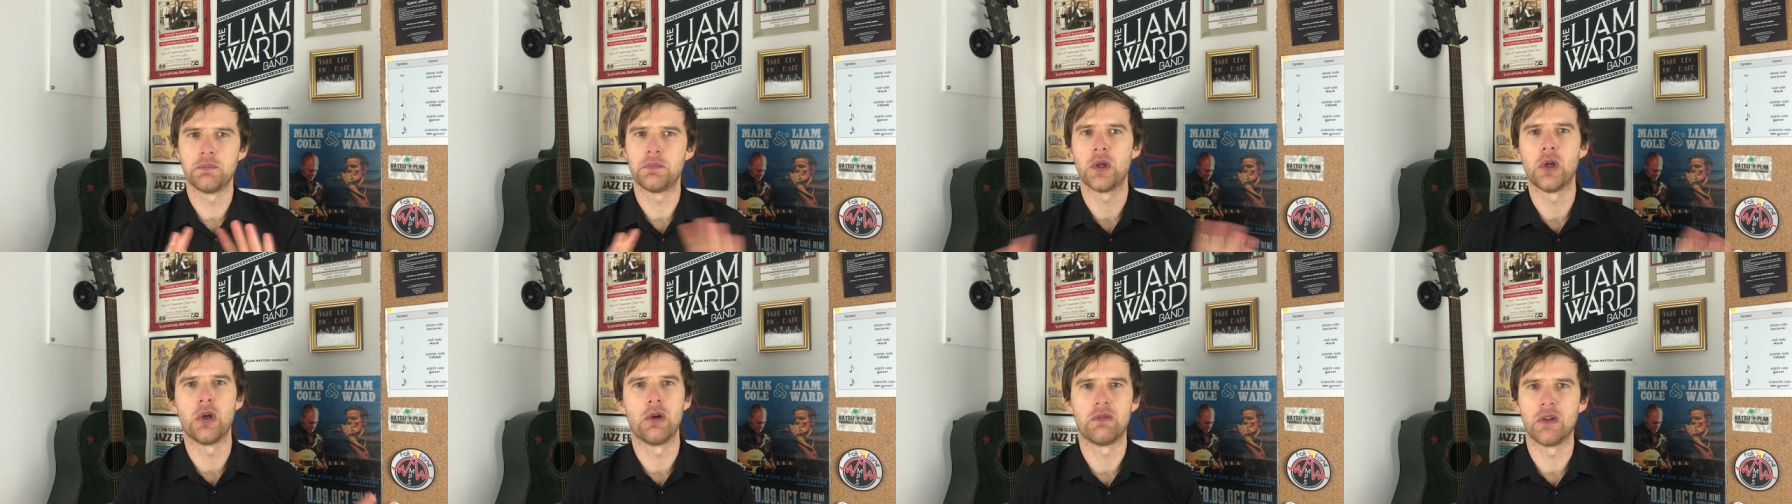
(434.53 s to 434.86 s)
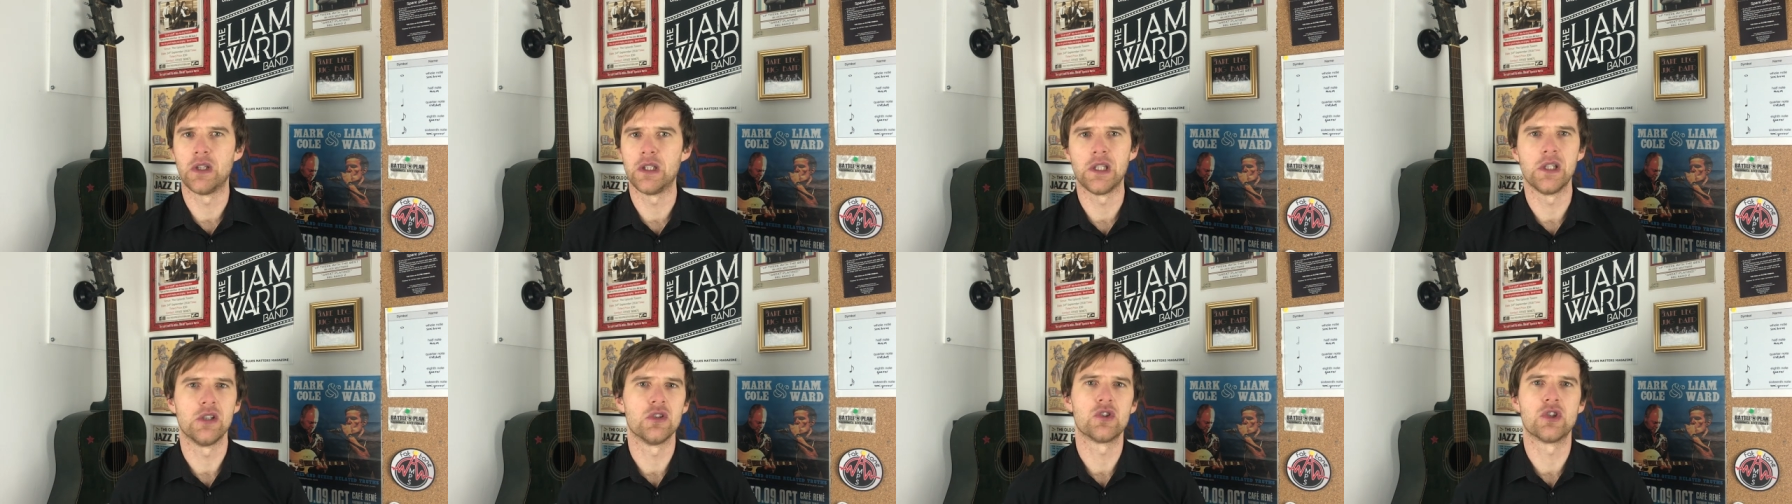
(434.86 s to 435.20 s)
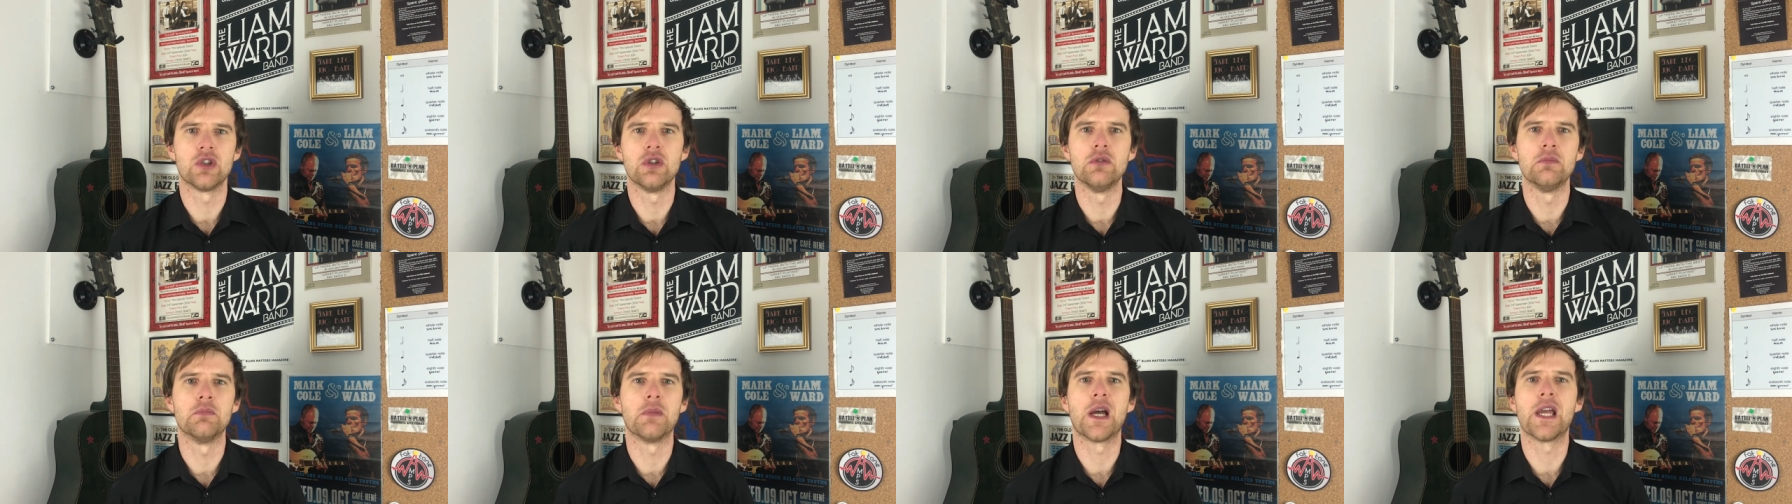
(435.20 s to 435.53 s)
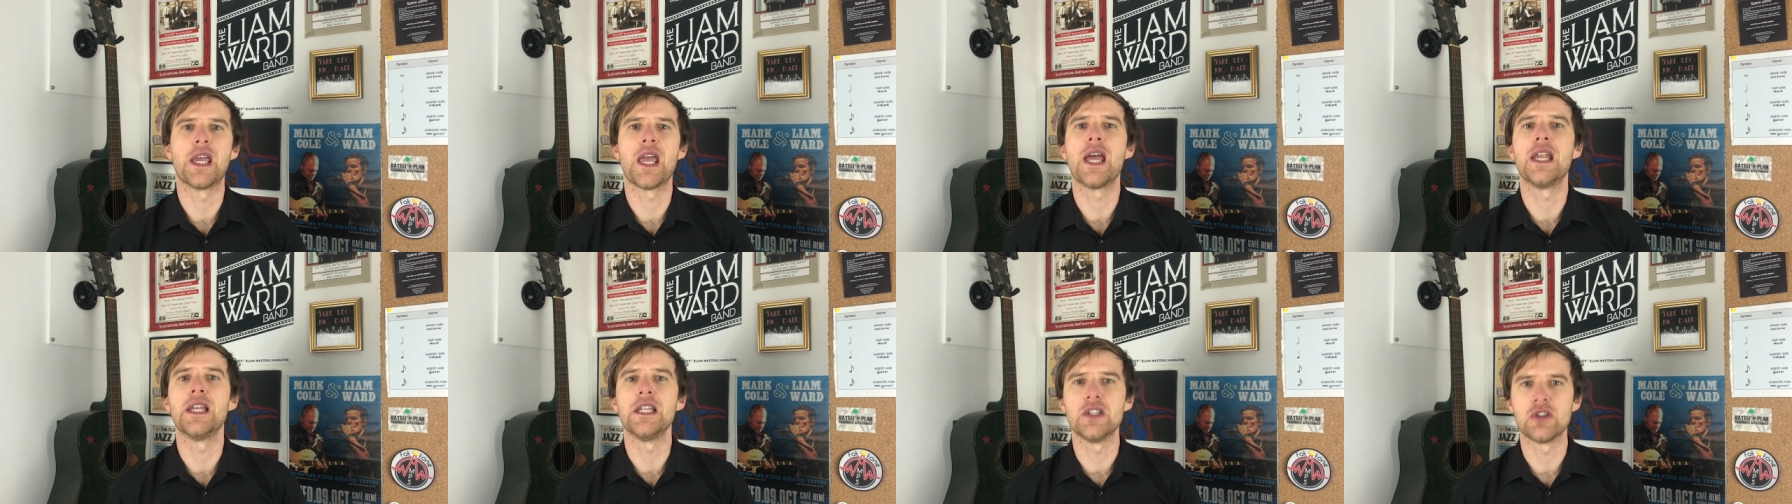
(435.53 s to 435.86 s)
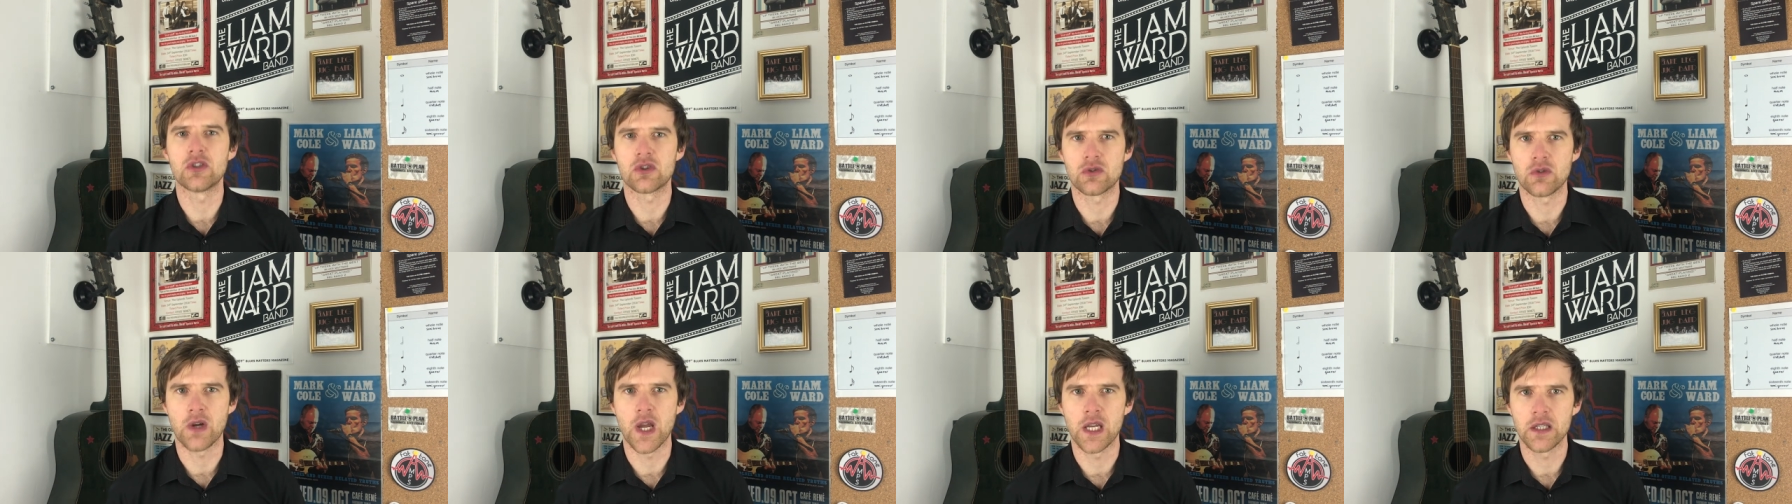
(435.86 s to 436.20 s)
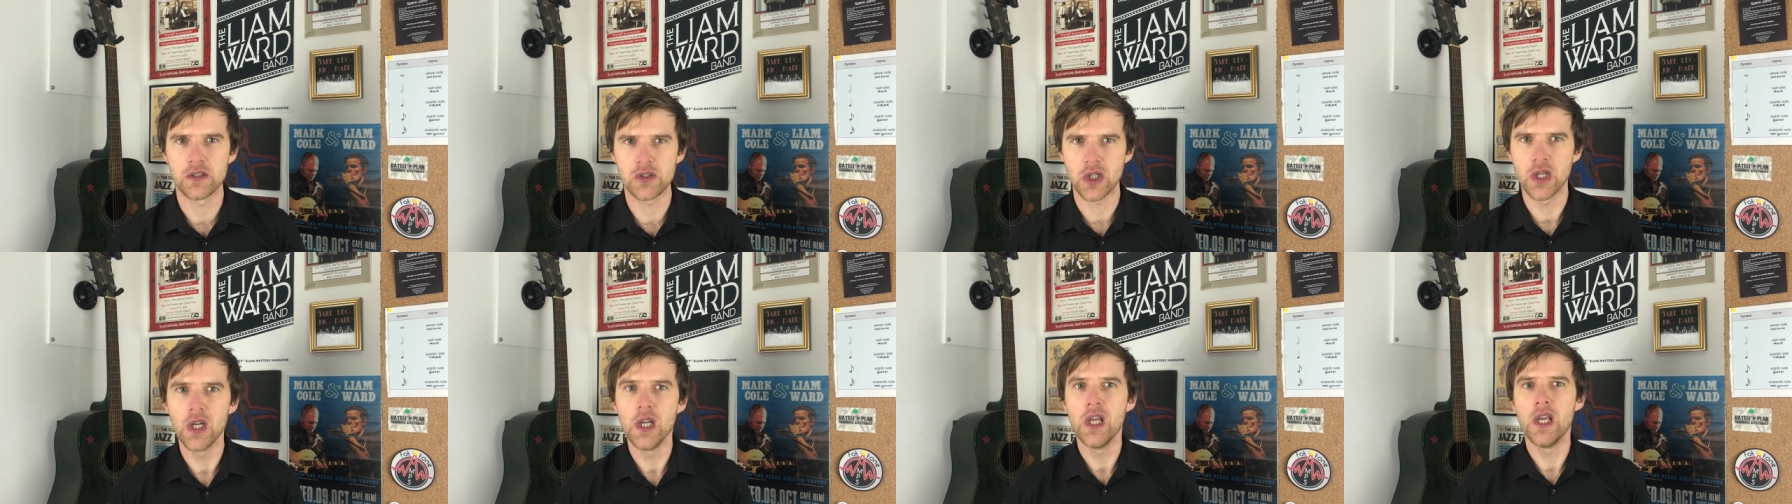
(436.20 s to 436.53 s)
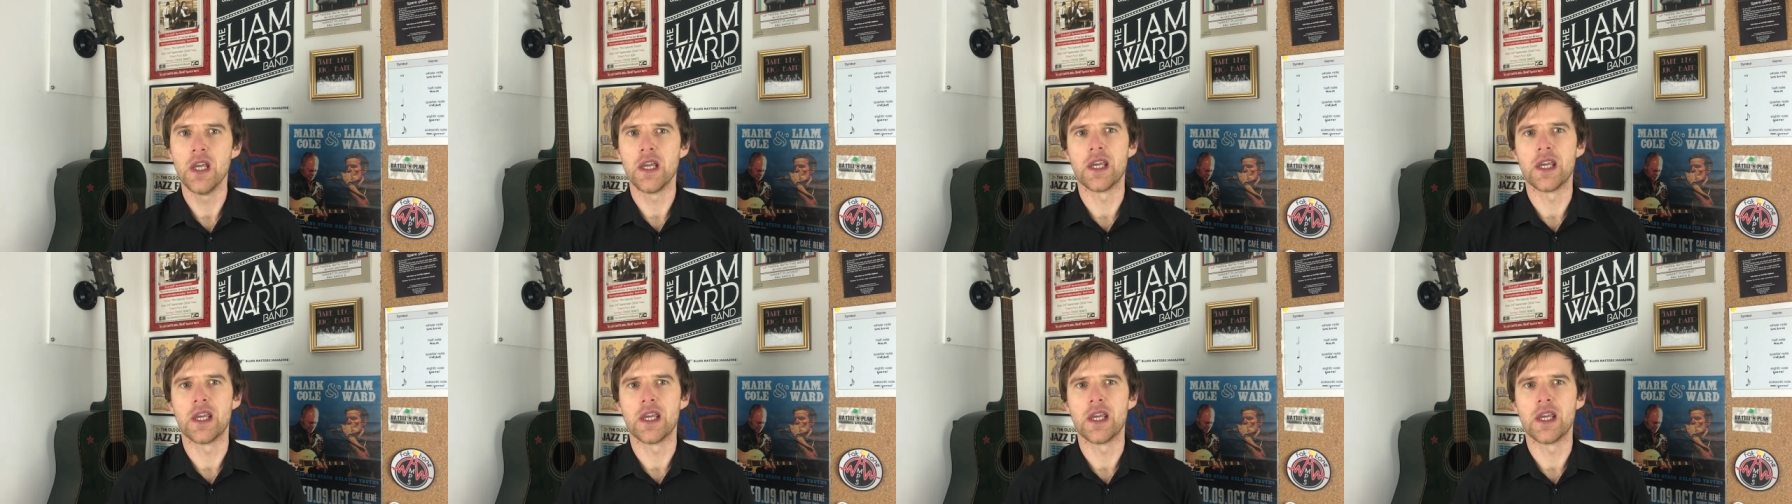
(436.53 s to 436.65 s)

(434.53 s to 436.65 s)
perfectly in tune by any stretch.